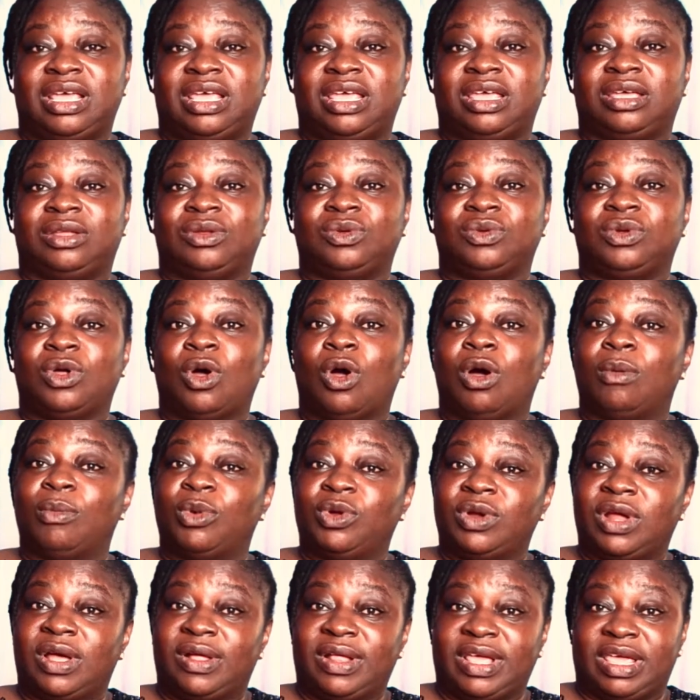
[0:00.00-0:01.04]
include
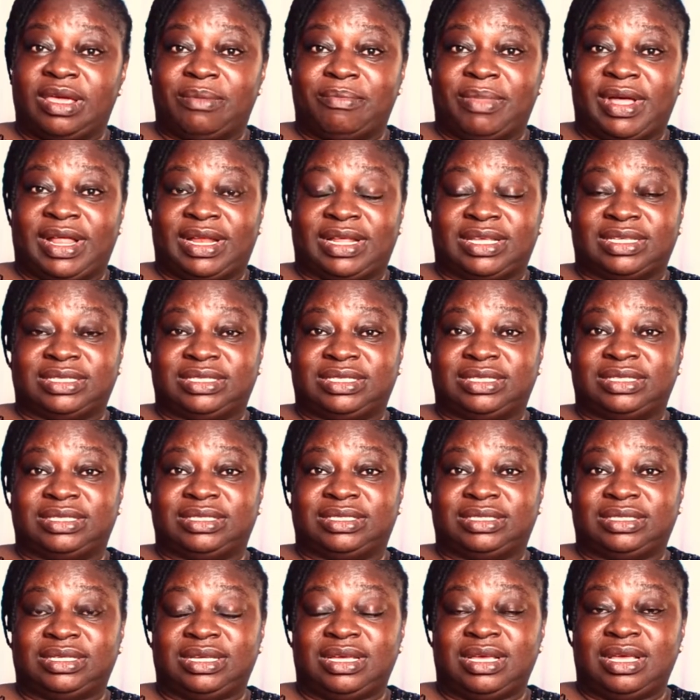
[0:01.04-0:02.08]
hormonal imbalances
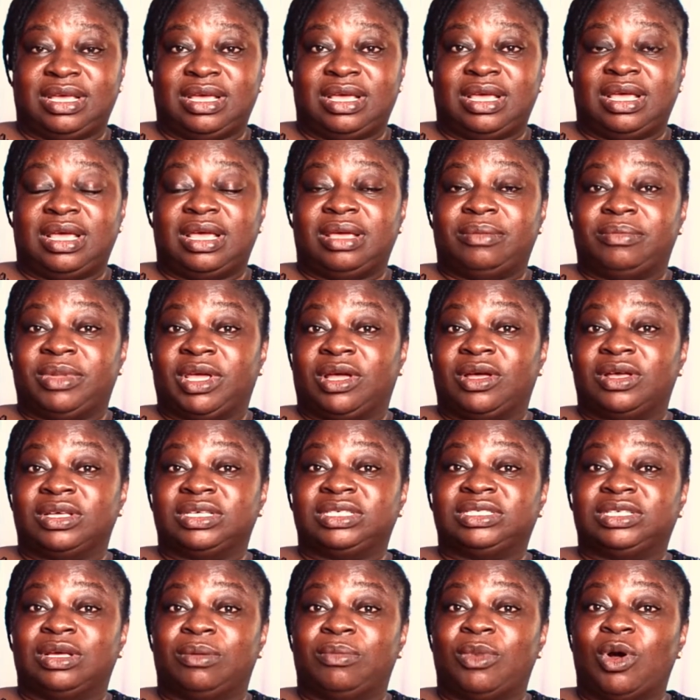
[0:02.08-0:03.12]
because
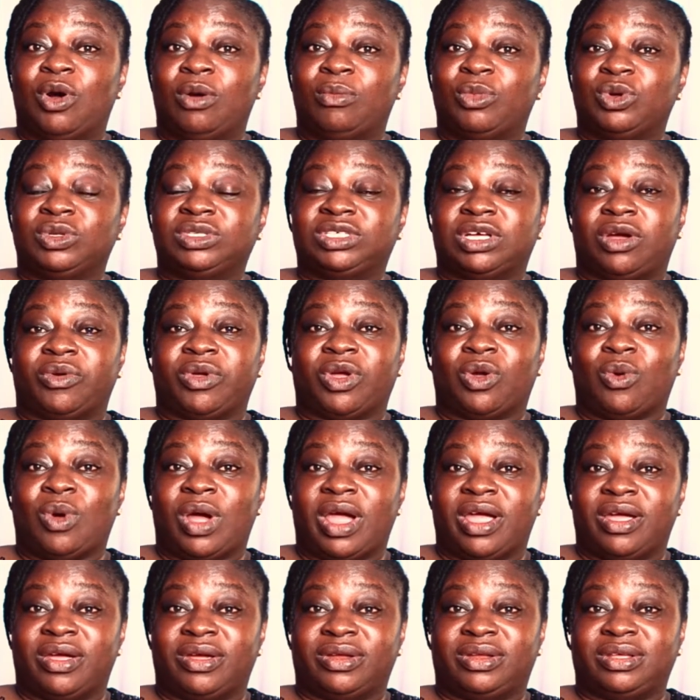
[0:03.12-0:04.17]
some hormones are
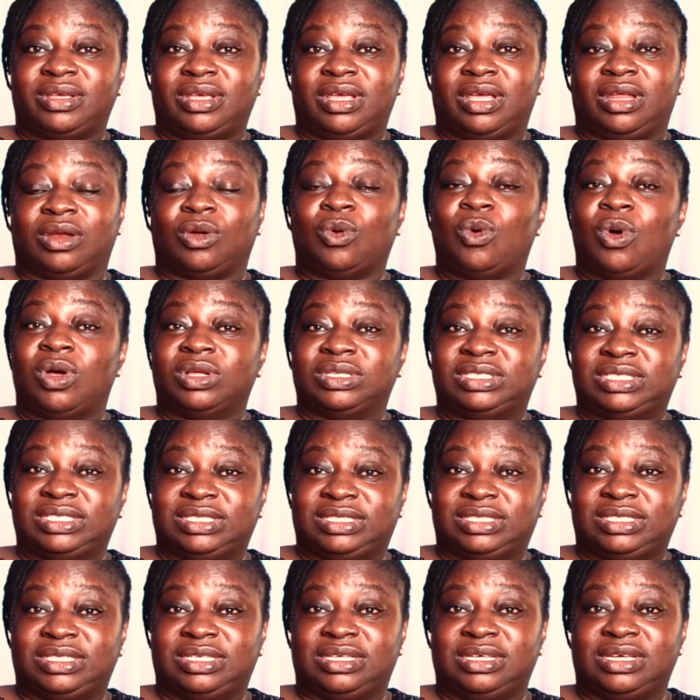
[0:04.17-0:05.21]
required in
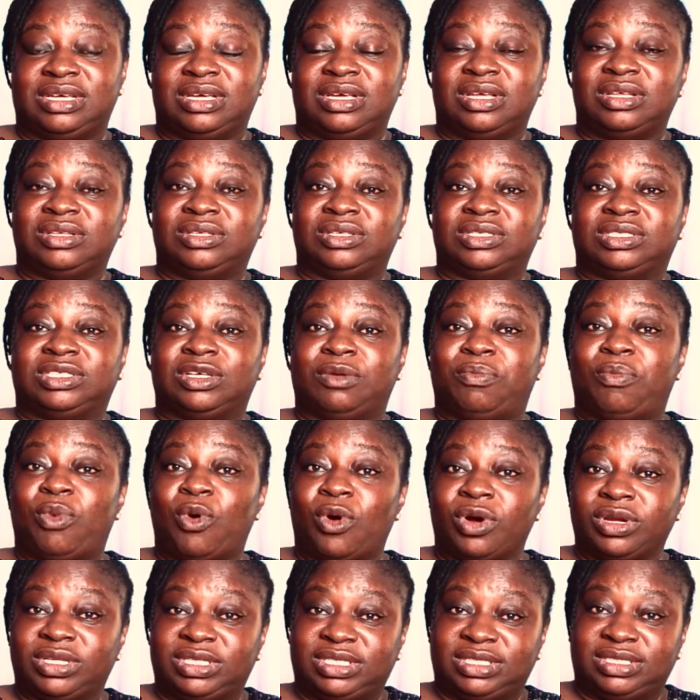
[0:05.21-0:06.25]
quantity to
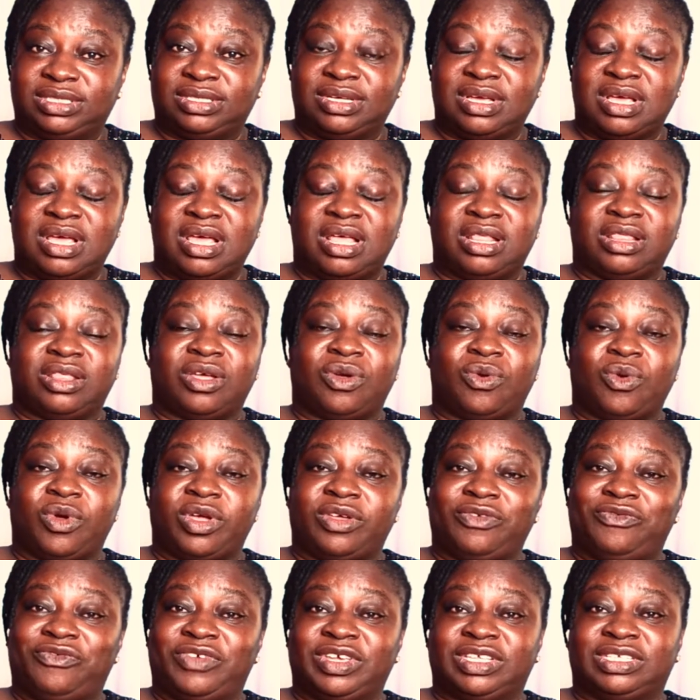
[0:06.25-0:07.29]
support the
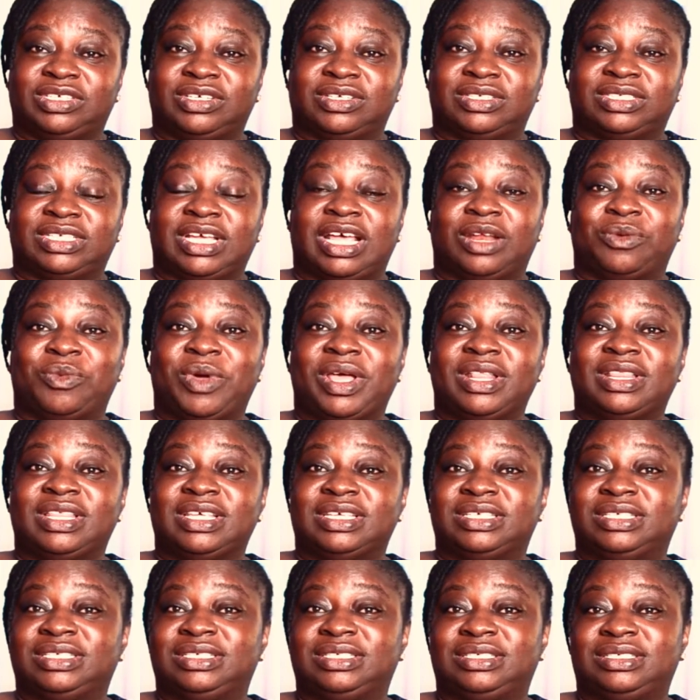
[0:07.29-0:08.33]
growing fetus, and when
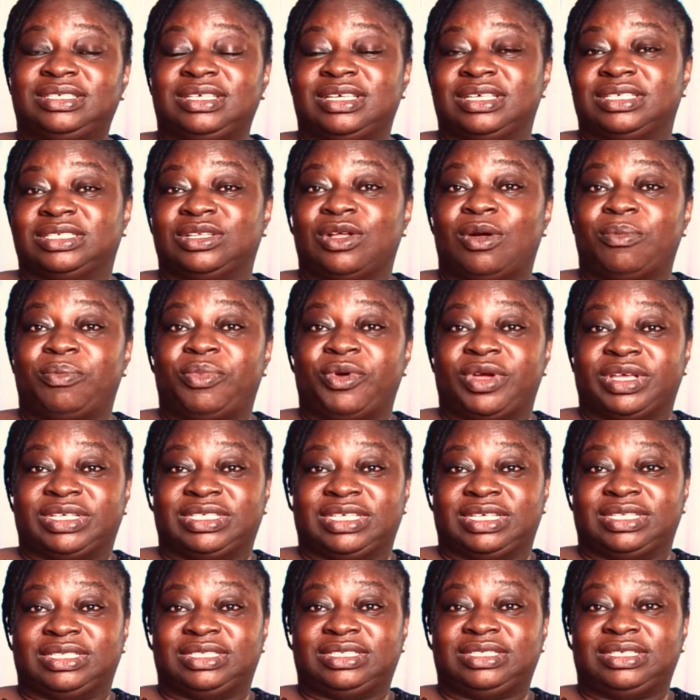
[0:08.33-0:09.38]
this is not
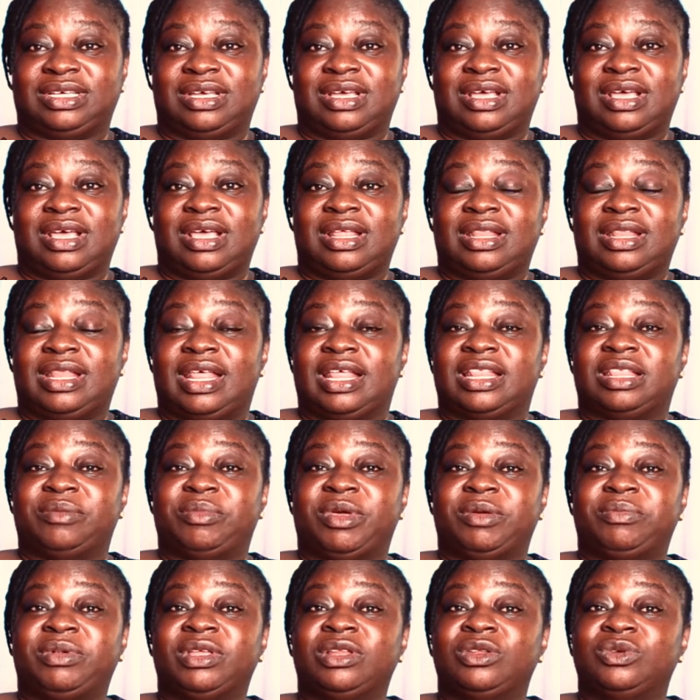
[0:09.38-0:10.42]
present, then the
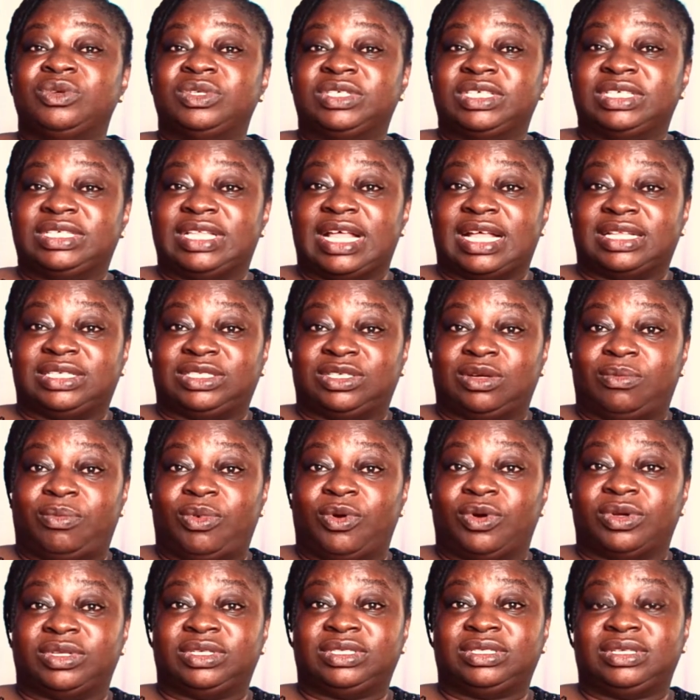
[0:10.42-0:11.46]
baby loses that
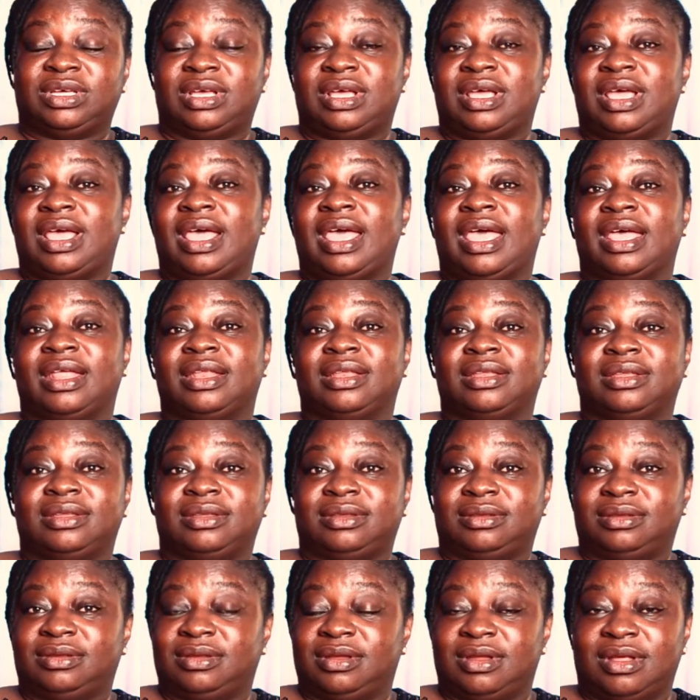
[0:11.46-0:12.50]
support and
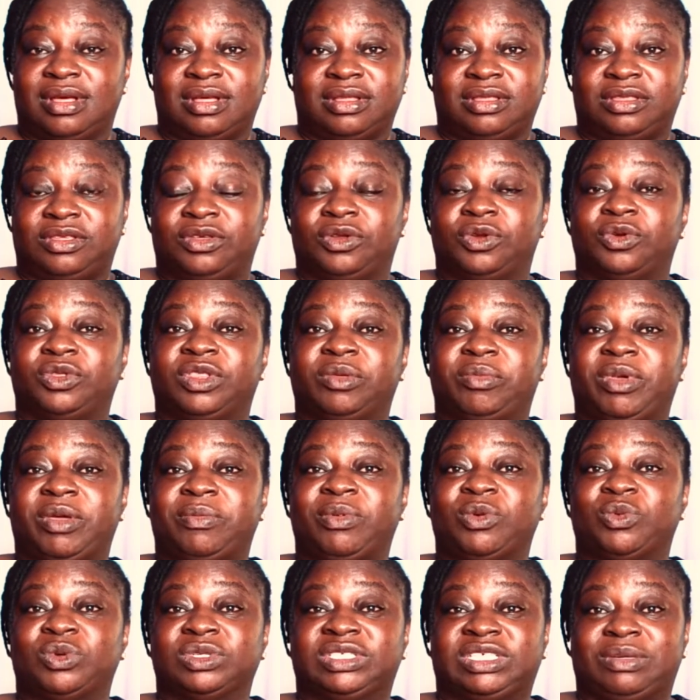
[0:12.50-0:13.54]
you know the baby
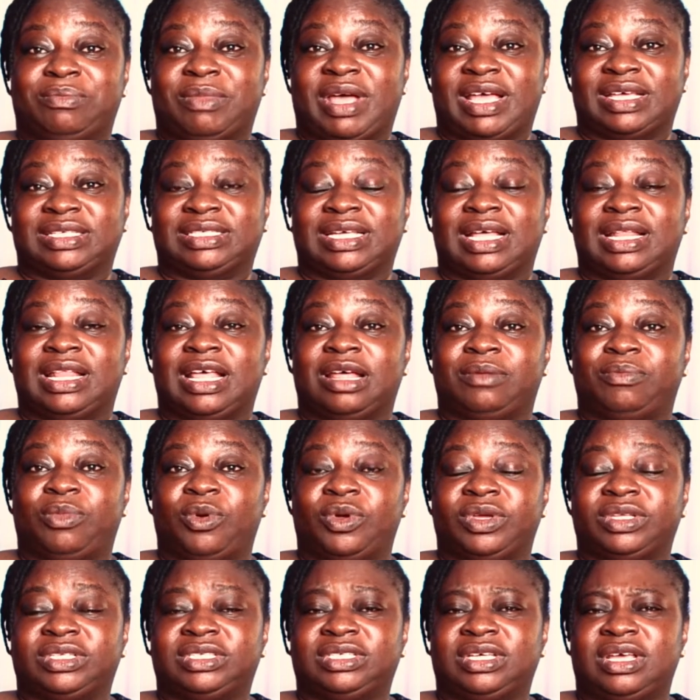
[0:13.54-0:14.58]
will demise at that
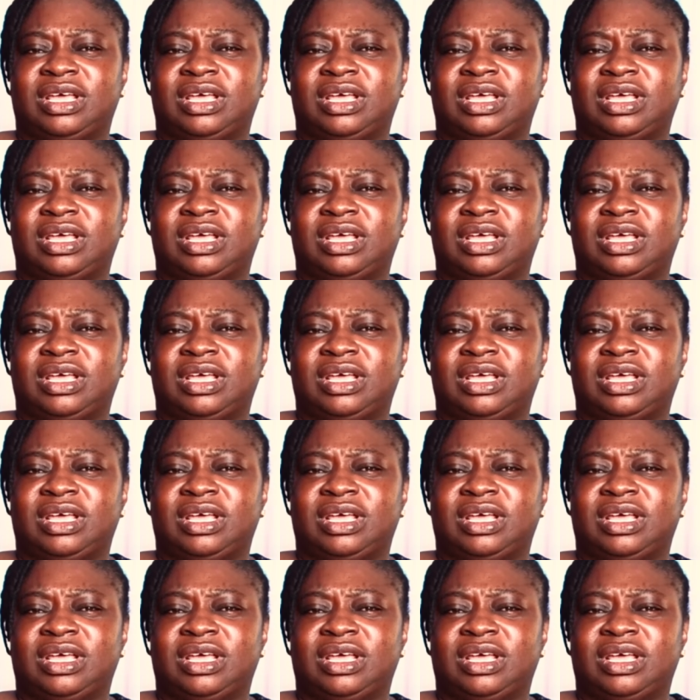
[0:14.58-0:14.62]
point.